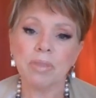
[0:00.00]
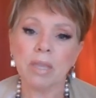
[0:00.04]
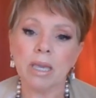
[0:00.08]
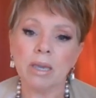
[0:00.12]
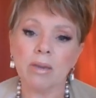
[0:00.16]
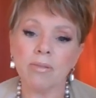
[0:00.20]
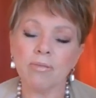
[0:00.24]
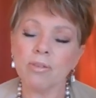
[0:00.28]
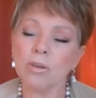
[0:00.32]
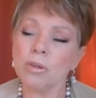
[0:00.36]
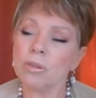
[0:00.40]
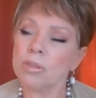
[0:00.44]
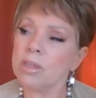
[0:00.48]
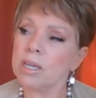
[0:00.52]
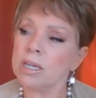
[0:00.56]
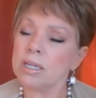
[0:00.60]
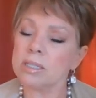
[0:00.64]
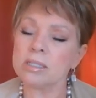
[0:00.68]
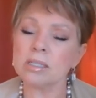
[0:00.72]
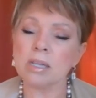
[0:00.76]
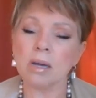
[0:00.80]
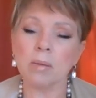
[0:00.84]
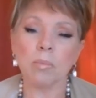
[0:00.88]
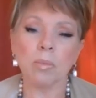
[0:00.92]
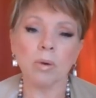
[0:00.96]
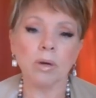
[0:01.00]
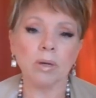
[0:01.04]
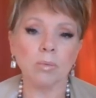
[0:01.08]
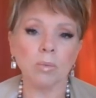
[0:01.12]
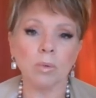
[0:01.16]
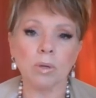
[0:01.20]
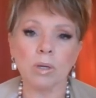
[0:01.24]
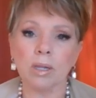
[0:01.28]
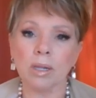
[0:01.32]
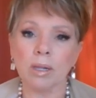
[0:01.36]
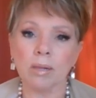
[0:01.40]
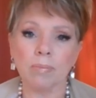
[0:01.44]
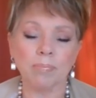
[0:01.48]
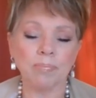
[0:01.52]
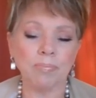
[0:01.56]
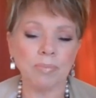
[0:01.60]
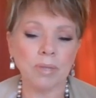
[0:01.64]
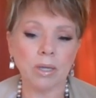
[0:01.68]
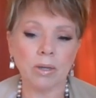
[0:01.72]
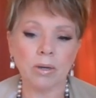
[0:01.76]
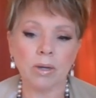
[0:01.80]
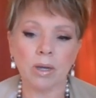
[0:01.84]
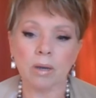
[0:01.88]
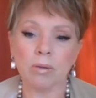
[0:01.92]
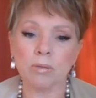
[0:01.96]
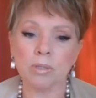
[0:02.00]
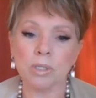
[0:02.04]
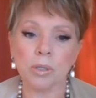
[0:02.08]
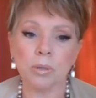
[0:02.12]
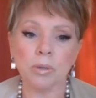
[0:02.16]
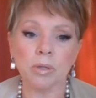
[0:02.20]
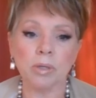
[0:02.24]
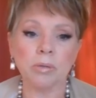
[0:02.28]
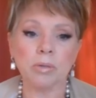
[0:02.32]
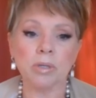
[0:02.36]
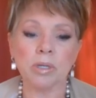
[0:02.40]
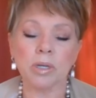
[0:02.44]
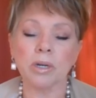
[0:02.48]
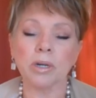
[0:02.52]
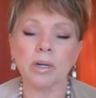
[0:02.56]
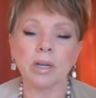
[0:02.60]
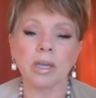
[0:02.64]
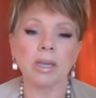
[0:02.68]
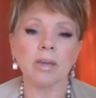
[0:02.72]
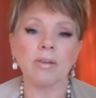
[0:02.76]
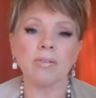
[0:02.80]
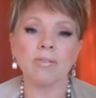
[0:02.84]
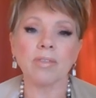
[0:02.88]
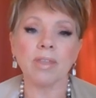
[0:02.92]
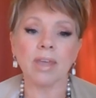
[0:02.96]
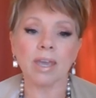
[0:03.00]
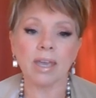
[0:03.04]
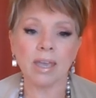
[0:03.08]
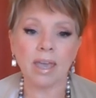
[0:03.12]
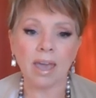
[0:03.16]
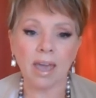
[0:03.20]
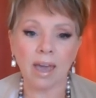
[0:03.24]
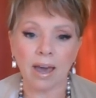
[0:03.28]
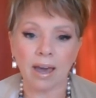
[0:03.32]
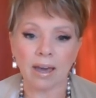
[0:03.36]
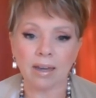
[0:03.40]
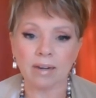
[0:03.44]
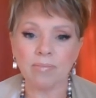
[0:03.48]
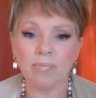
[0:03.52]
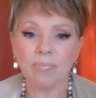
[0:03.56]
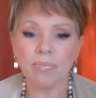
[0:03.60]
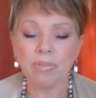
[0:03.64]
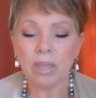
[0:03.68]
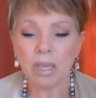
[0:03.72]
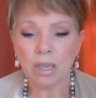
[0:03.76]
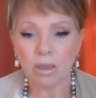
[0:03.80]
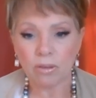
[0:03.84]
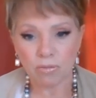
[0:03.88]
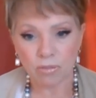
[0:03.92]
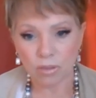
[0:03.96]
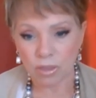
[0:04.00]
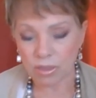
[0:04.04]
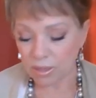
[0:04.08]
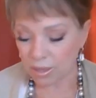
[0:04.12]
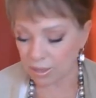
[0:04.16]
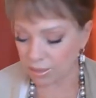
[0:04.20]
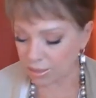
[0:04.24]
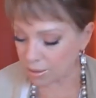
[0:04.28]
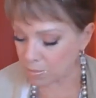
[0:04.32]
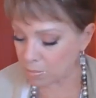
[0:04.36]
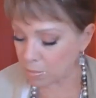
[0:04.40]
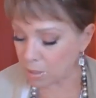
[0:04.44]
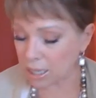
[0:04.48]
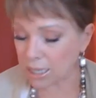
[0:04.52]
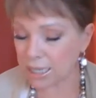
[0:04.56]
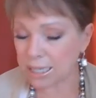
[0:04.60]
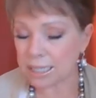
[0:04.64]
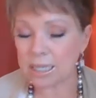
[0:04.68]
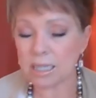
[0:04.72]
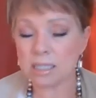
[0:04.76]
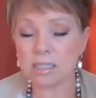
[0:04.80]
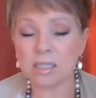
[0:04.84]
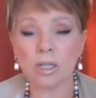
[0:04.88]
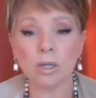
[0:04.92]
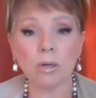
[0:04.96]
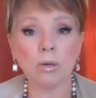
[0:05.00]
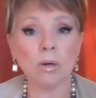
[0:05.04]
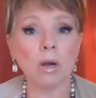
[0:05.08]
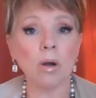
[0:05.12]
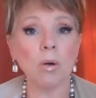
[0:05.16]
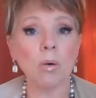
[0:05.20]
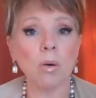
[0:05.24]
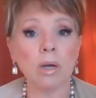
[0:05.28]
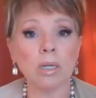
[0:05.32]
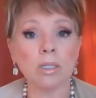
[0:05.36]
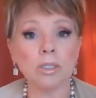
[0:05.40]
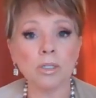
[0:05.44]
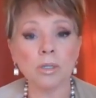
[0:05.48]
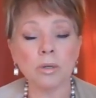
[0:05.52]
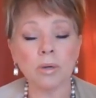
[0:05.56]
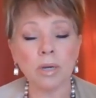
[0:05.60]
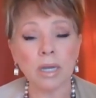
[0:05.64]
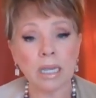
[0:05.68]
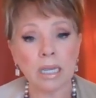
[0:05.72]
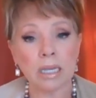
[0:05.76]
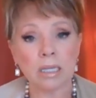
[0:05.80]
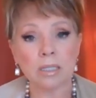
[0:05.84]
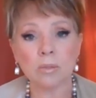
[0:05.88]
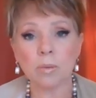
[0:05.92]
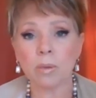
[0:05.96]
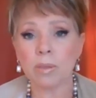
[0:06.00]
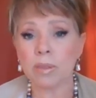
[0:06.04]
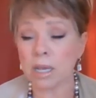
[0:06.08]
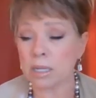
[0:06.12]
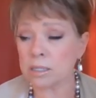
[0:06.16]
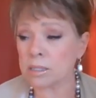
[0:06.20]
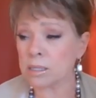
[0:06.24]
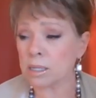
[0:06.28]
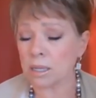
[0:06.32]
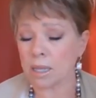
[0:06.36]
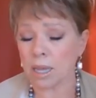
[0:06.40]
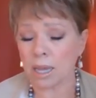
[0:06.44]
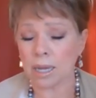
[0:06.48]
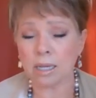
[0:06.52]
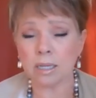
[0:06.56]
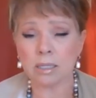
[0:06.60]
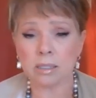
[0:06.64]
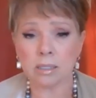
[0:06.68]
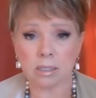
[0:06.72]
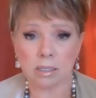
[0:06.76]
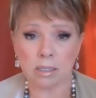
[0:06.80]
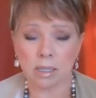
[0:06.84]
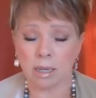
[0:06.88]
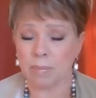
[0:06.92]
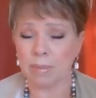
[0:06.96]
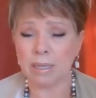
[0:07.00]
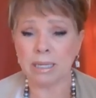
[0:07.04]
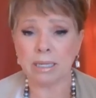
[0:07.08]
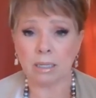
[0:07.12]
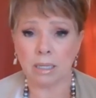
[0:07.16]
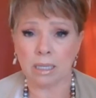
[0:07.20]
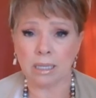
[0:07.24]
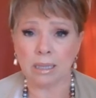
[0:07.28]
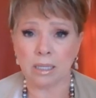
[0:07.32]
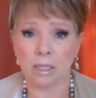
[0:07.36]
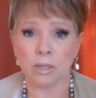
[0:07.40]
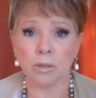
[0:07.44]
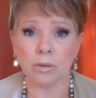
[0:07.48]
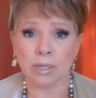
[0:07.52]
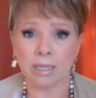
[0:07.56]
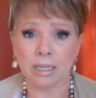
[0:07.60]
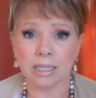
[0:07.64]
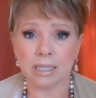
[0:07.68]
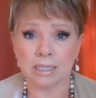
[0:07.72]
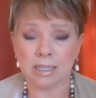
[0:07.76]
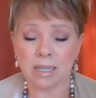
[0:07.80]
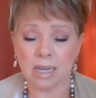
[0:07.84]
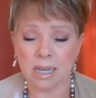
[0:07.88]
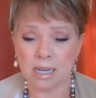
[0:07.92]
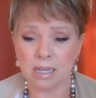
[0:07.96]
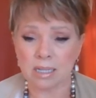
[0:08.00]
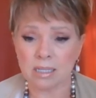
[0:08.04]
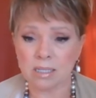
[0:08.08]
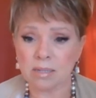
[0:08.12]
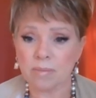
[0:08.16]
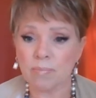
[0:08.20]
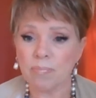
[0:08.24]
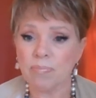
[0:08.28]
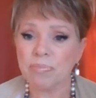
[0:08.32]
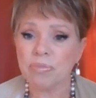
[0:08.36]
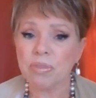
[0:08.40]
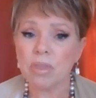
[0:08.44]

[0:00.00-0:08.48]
If you think someone will, do you dirty if they can. If you think that money doesn't grow on trees, well, that's a lie, because, it literally does.